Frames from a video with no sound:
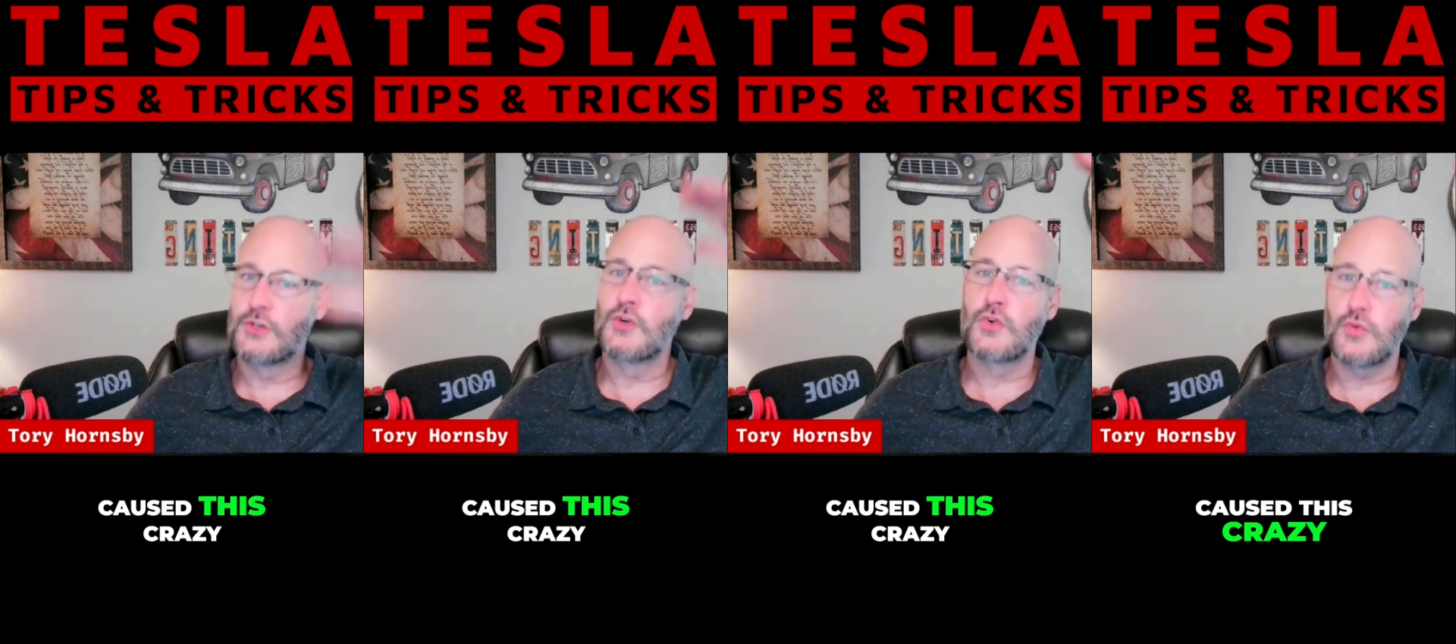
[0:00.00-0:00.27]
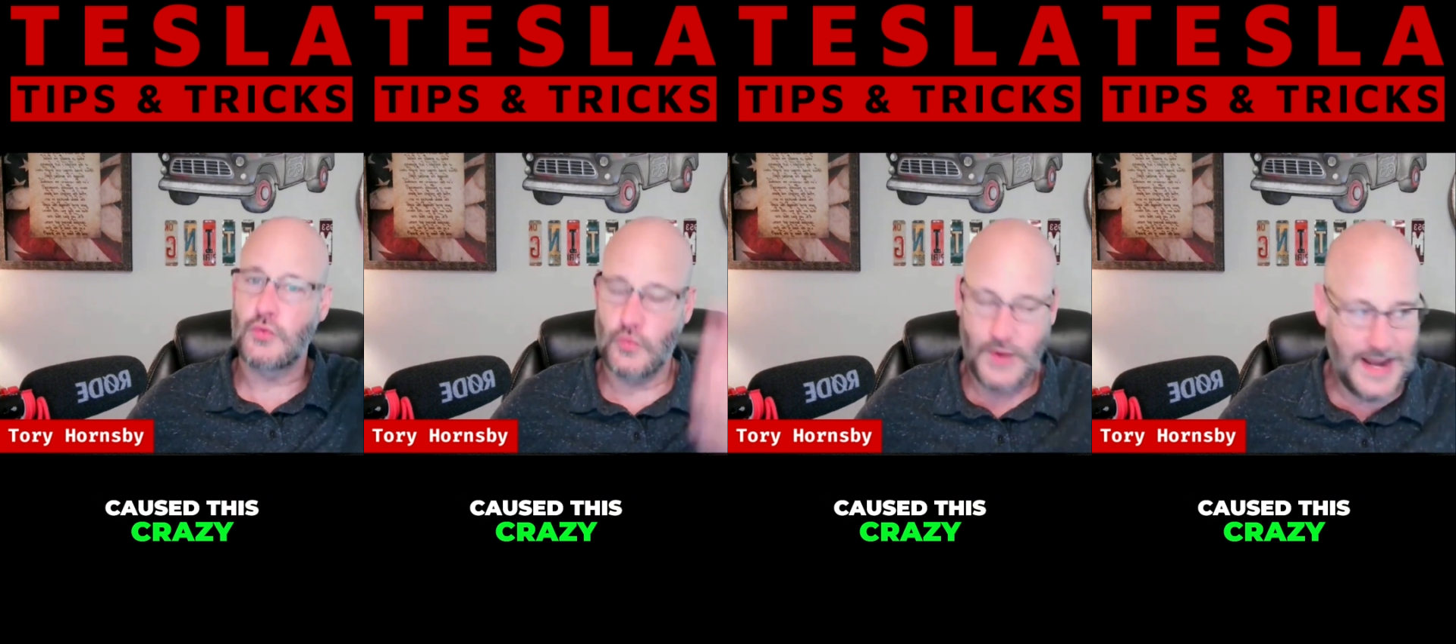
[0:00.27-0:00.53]

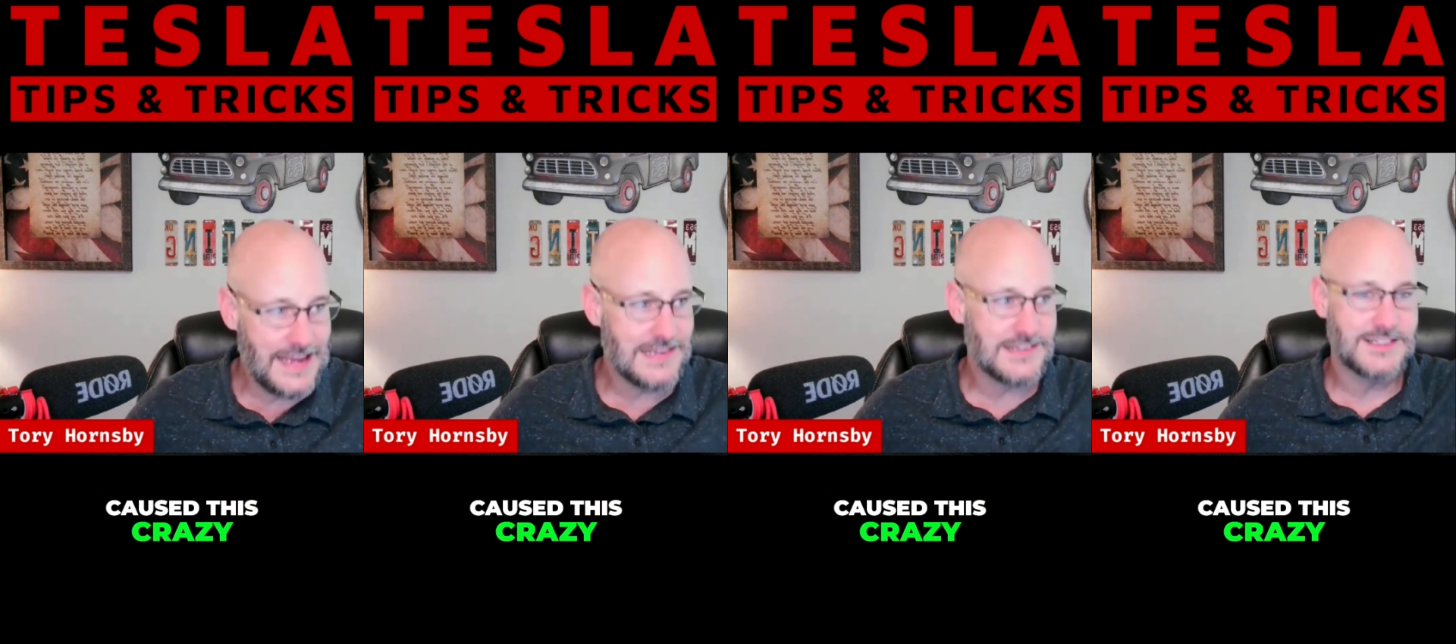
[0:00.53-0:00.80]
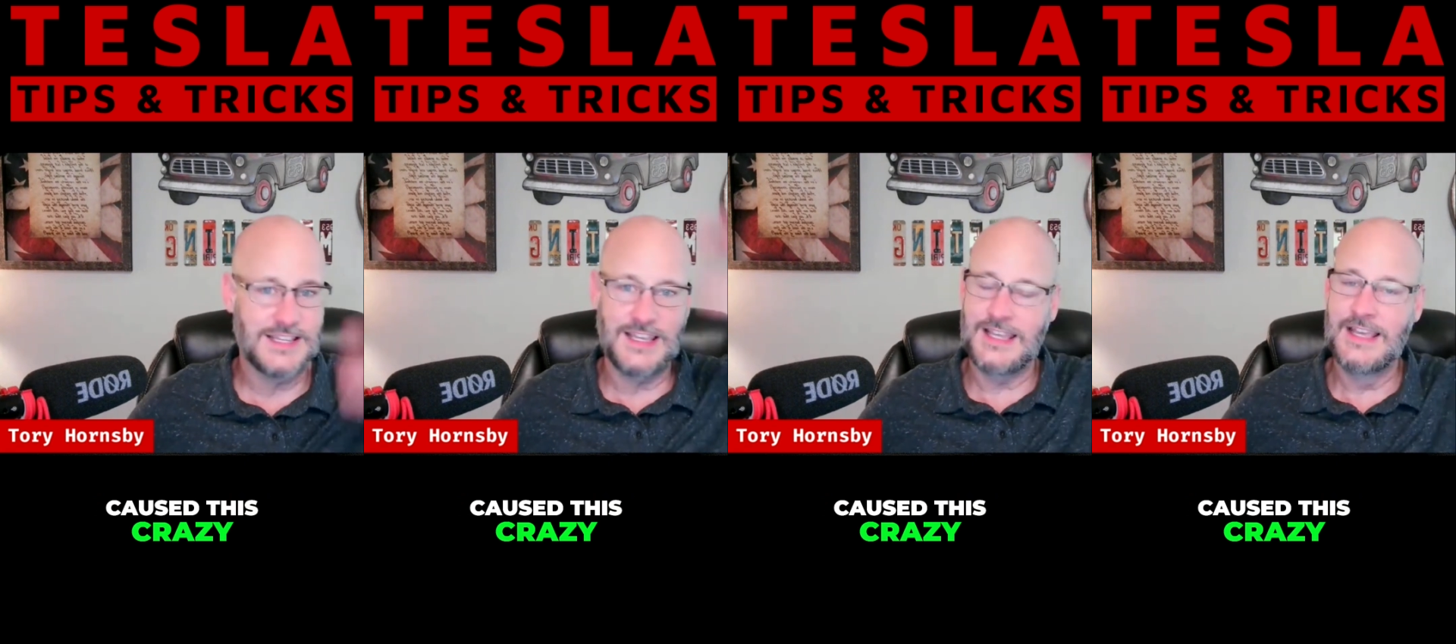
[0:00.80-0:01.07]

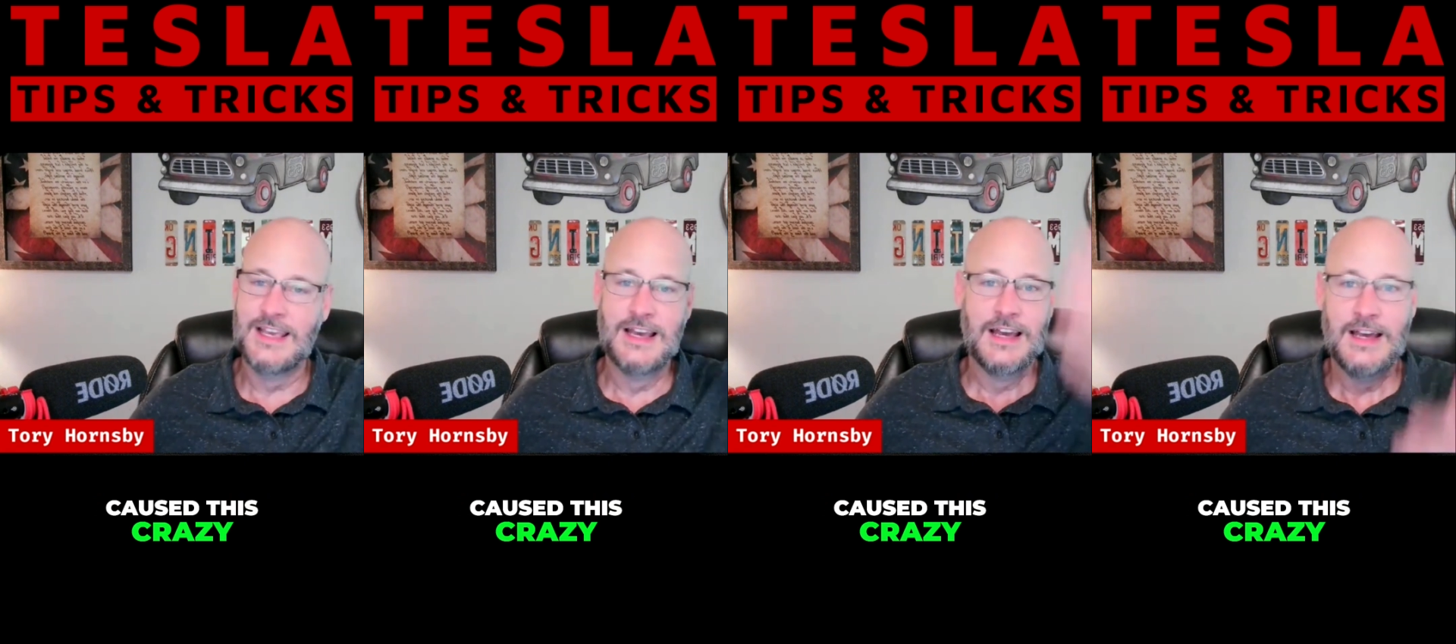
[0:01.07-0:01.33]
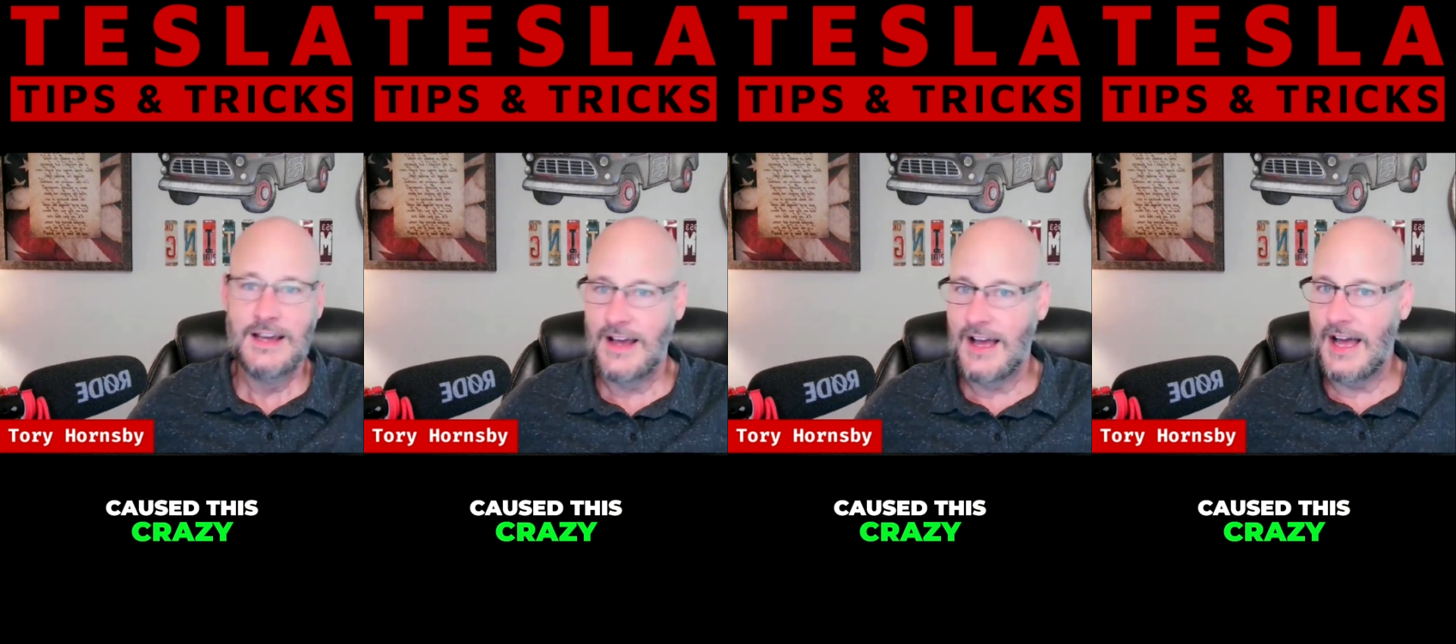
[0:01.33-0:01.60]
crazy
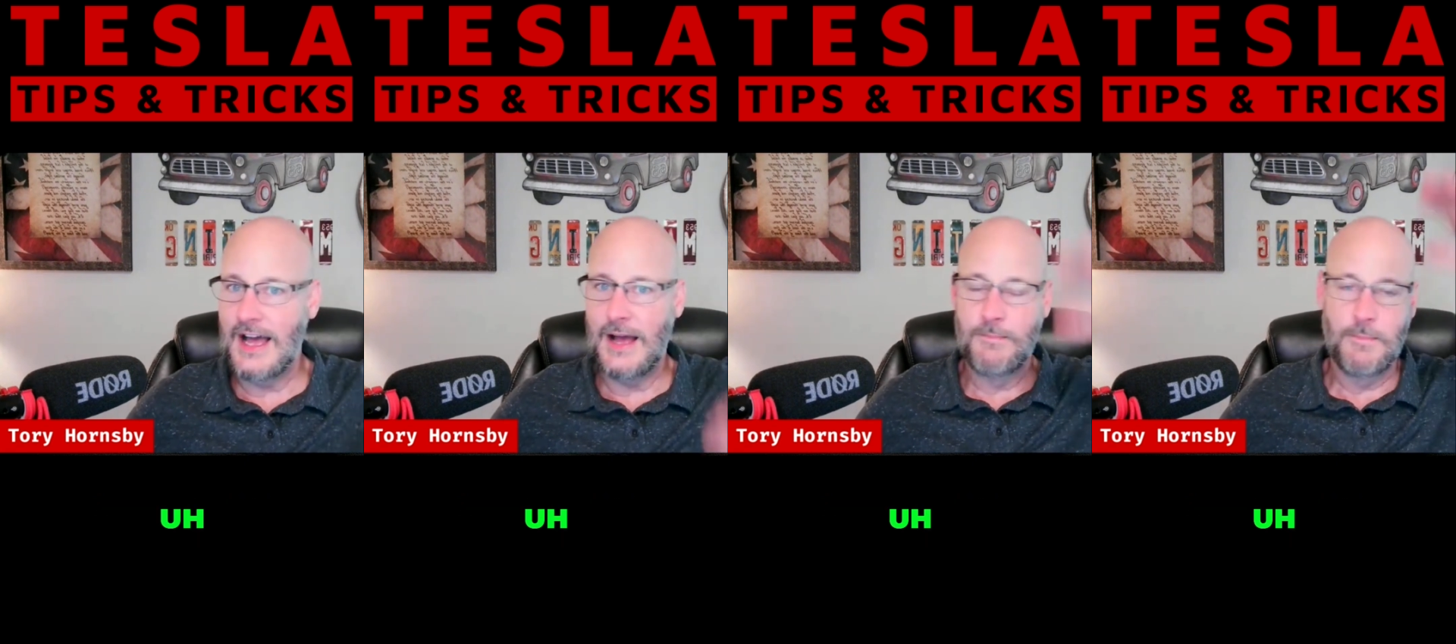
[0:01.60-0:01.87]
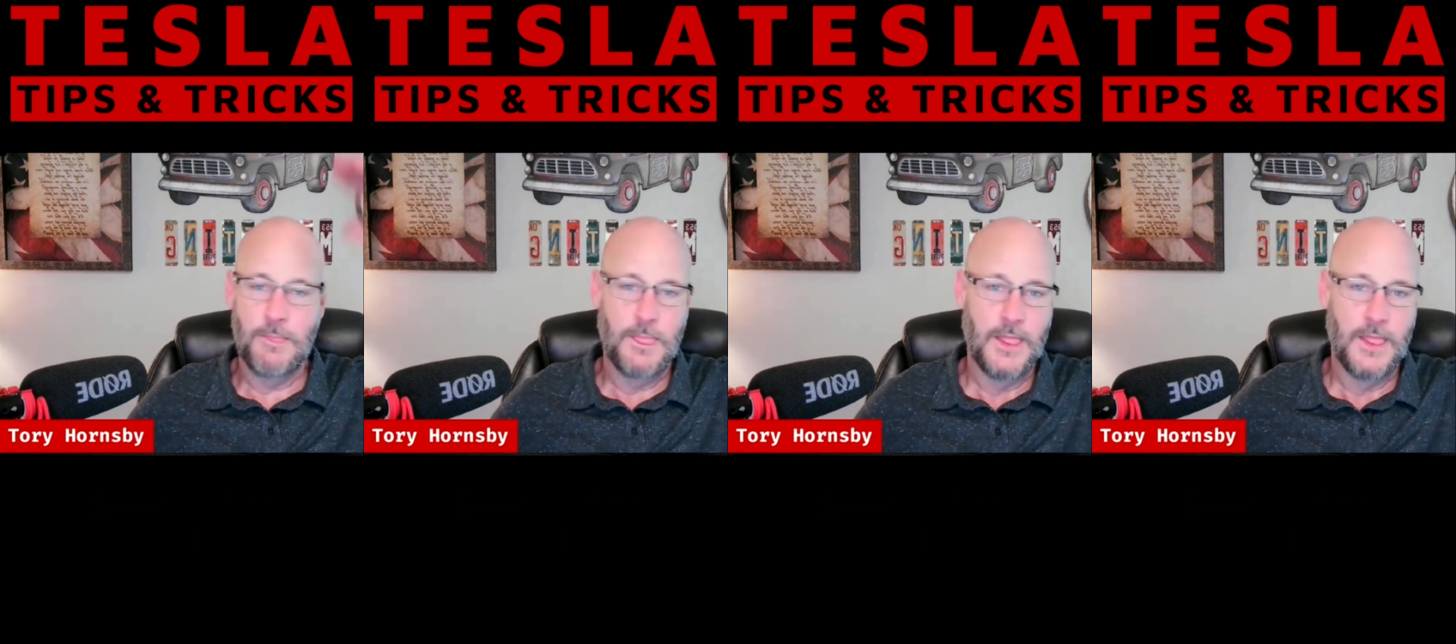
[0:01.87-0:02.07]
uh,